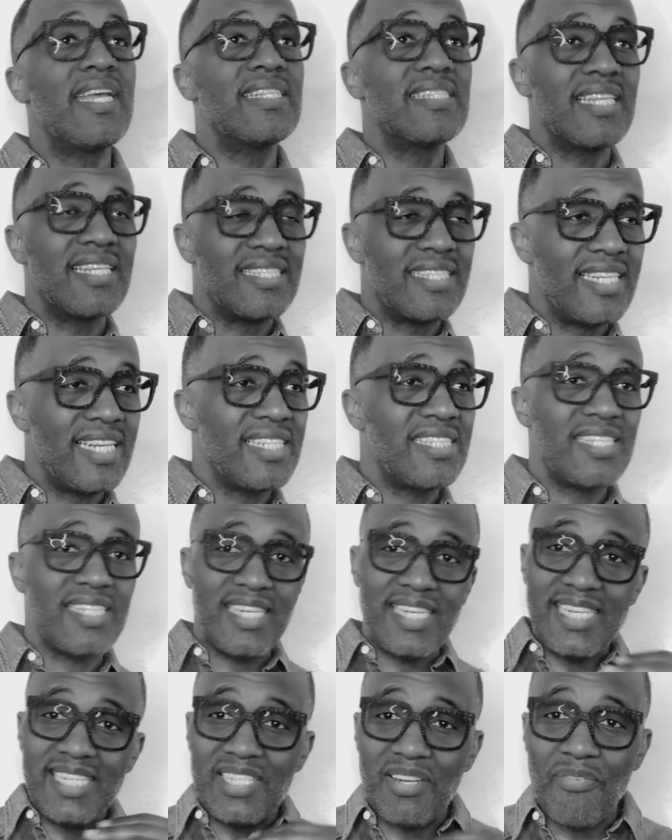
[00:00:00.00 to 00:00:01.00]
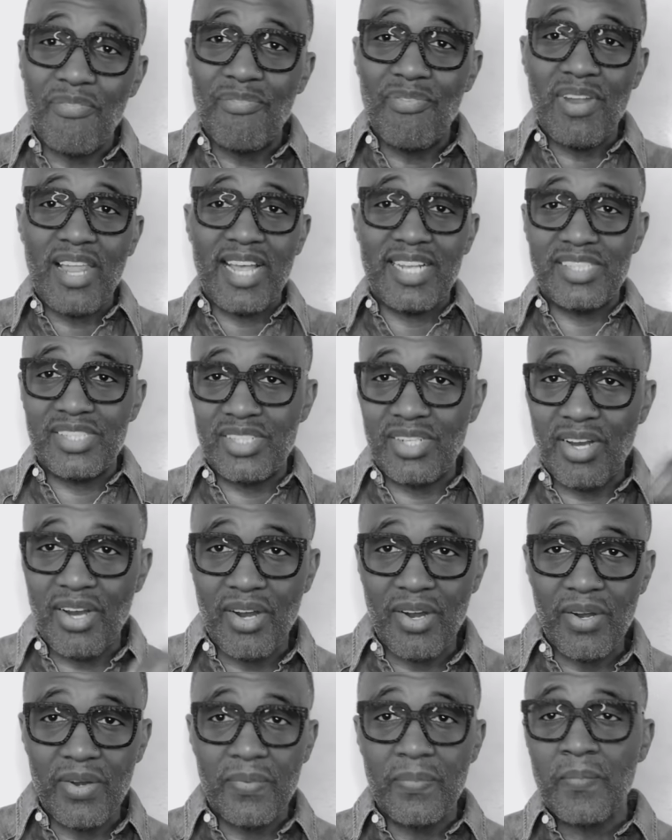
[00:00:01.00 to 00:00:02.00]
is attention that he deflects to
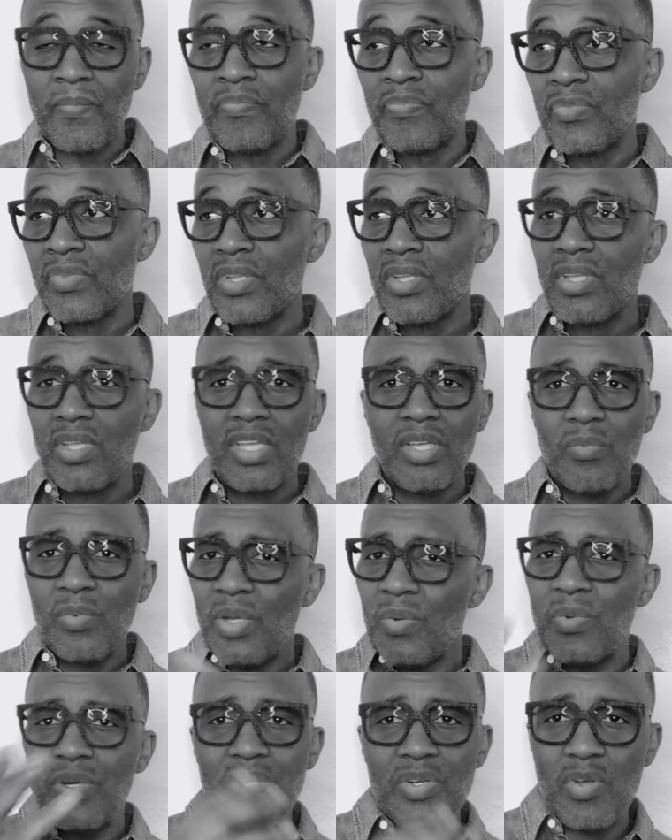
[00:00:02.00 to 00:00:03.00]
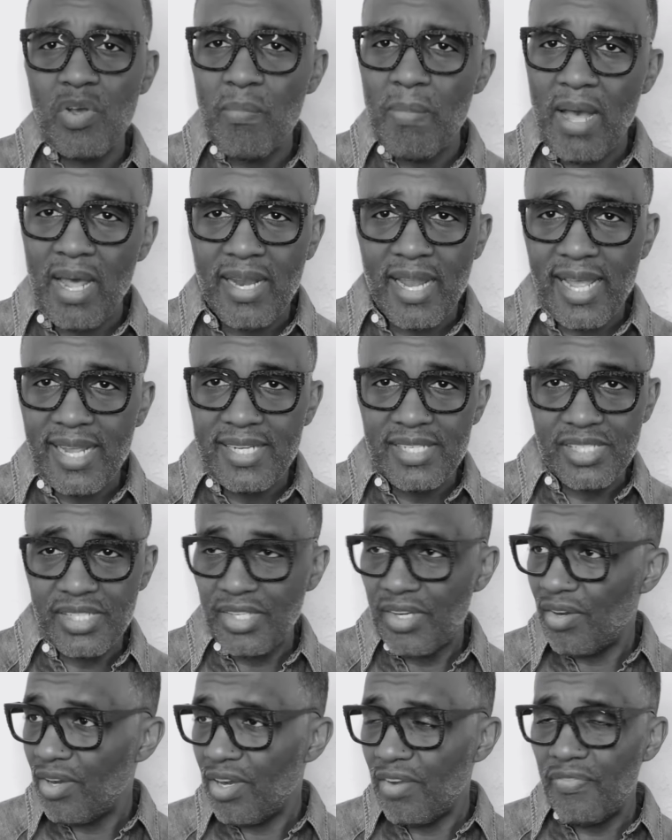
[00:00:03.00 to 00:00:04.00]
her. We wouldn't know about Ayesha
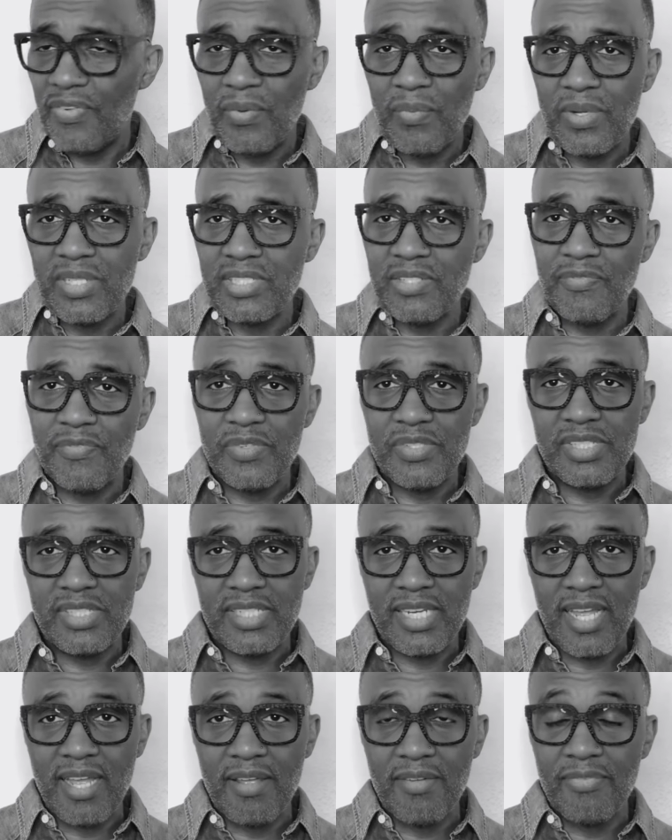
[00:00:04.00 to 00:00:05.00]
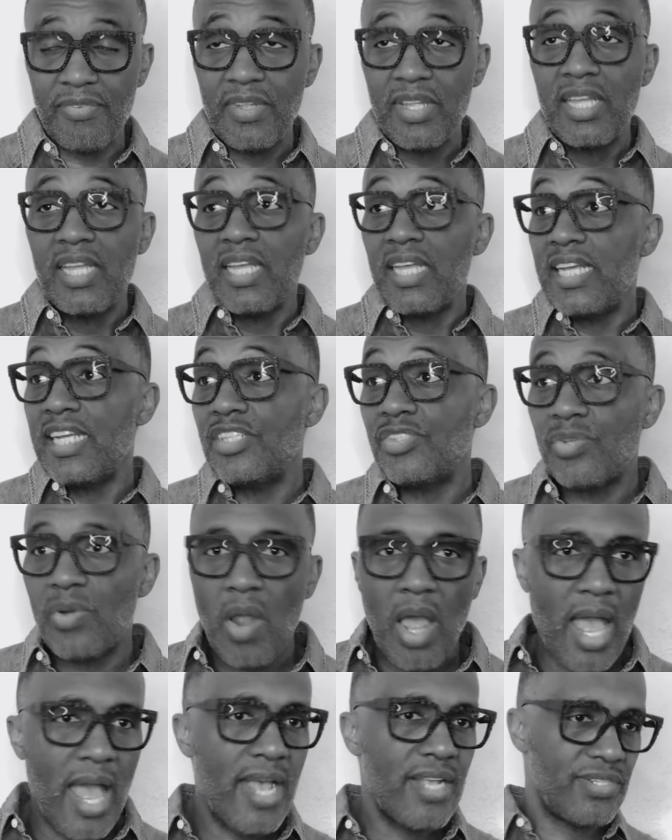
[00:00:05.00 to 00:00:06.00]
Curry if it wasn't for Steph. He
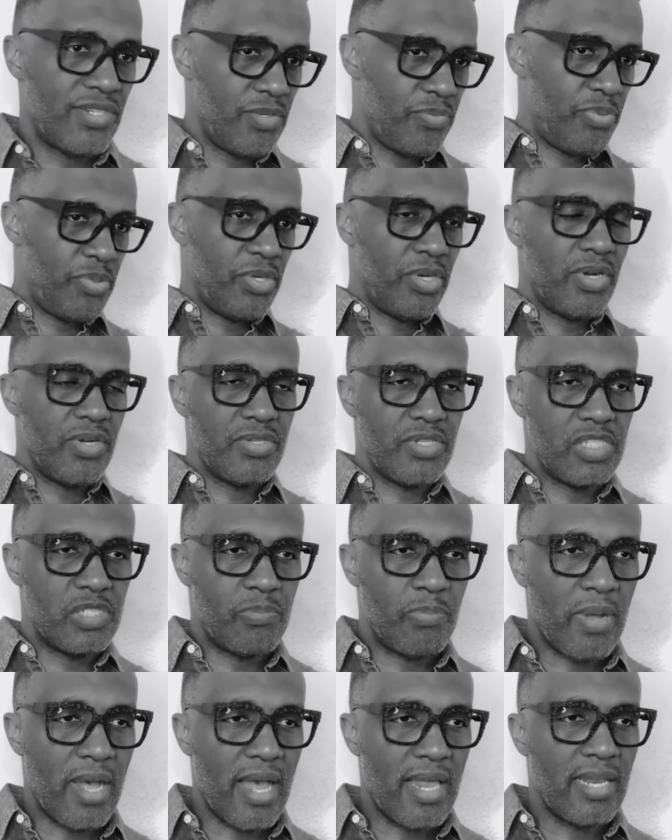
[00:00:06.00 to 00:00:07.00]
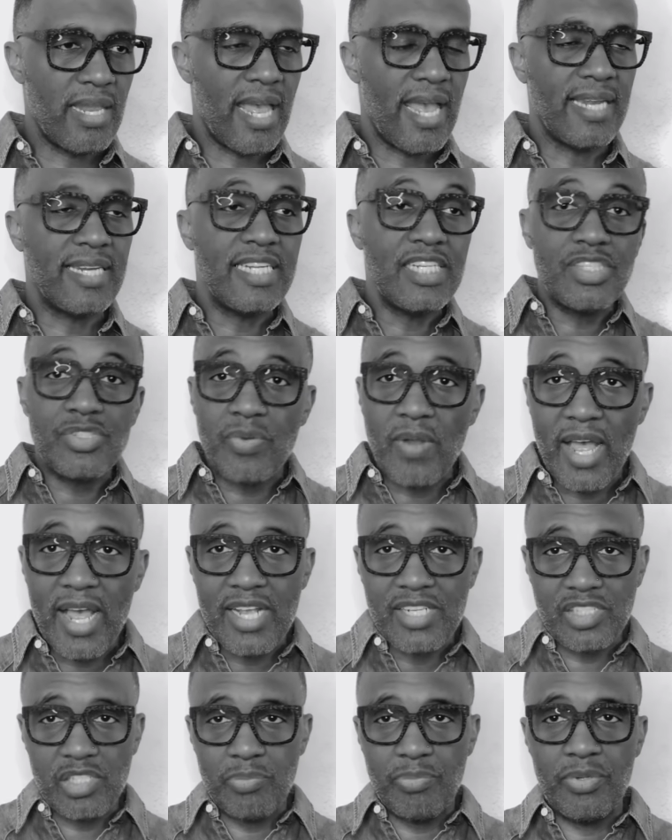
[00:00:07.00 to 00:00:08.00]
tries to put her in the spotlight. He
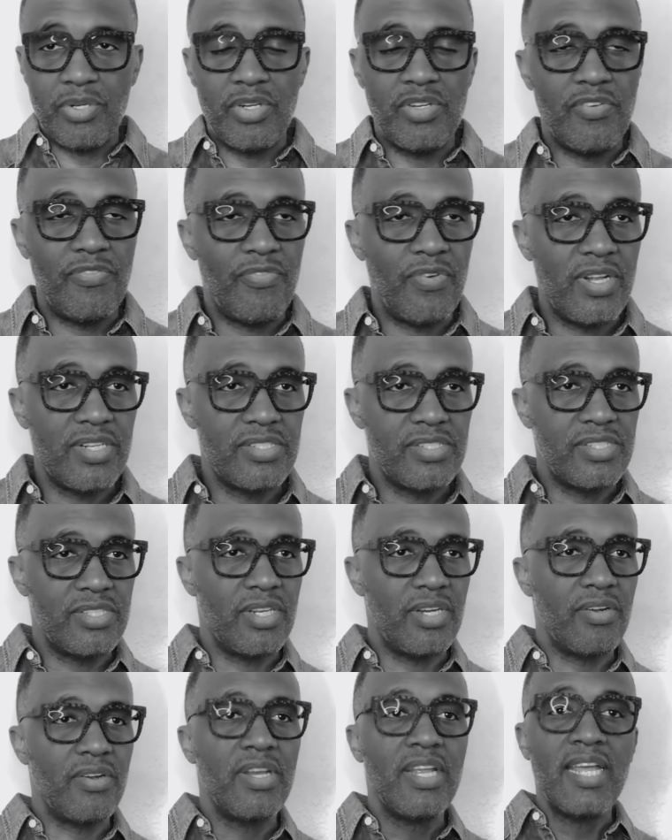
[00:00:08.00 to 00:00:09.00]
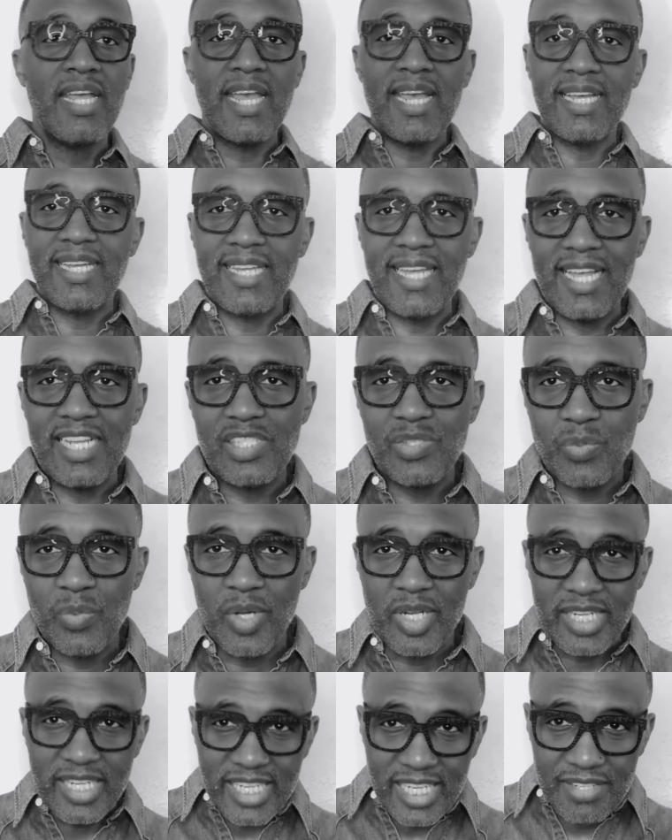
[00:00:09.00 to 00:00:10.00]
tries to put her front and center. And guess
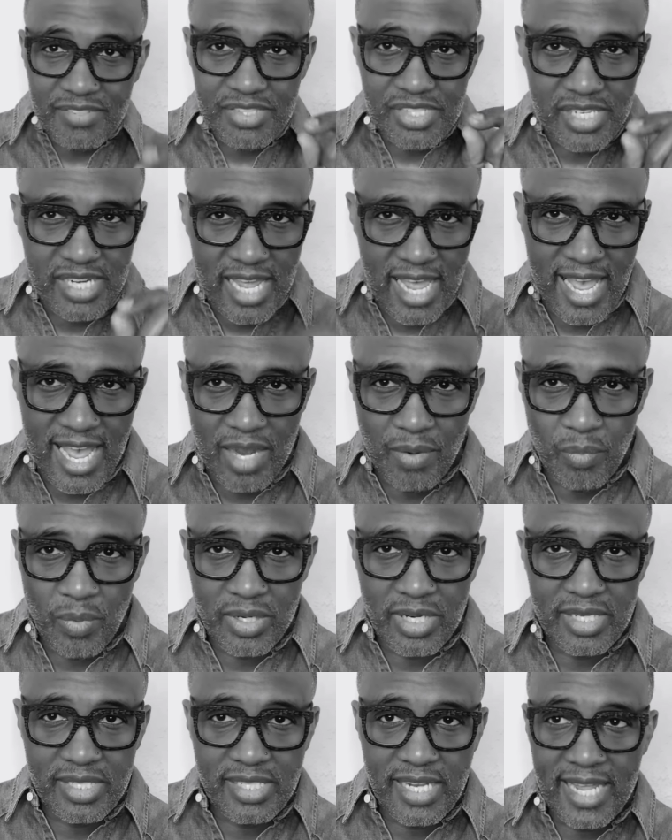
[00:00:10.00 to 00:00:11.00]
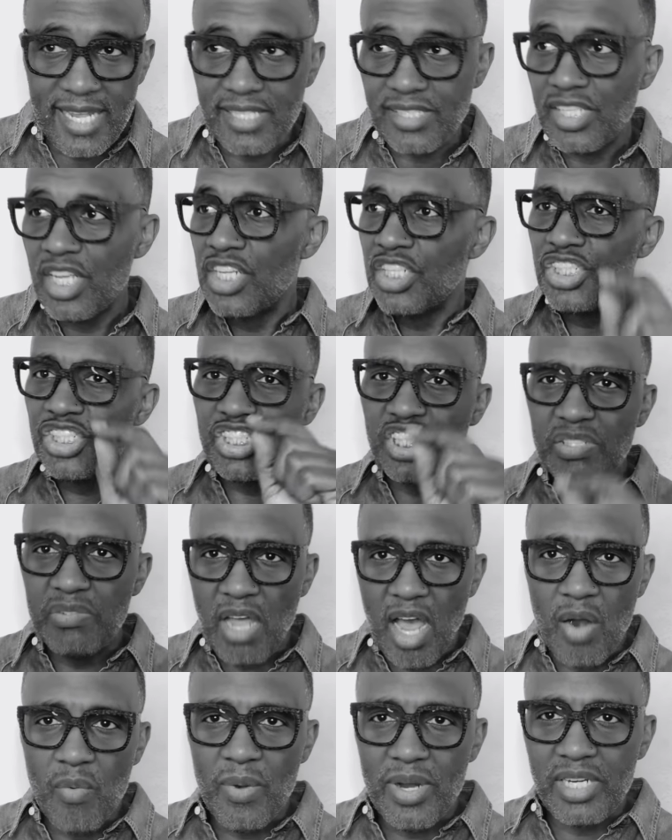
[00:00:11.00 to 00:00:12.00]
what? If she had what it takes, she'd
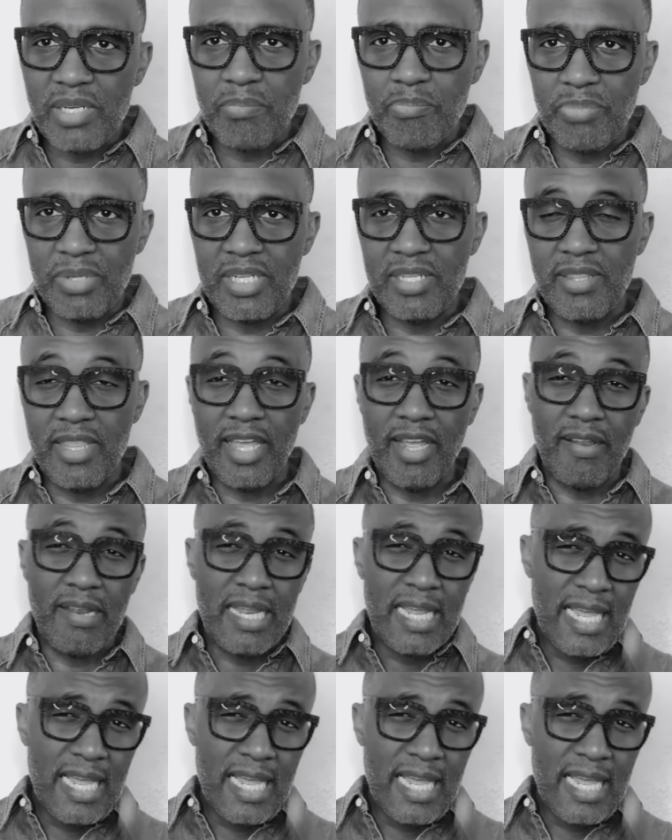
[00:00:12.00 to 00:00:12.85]
already be there.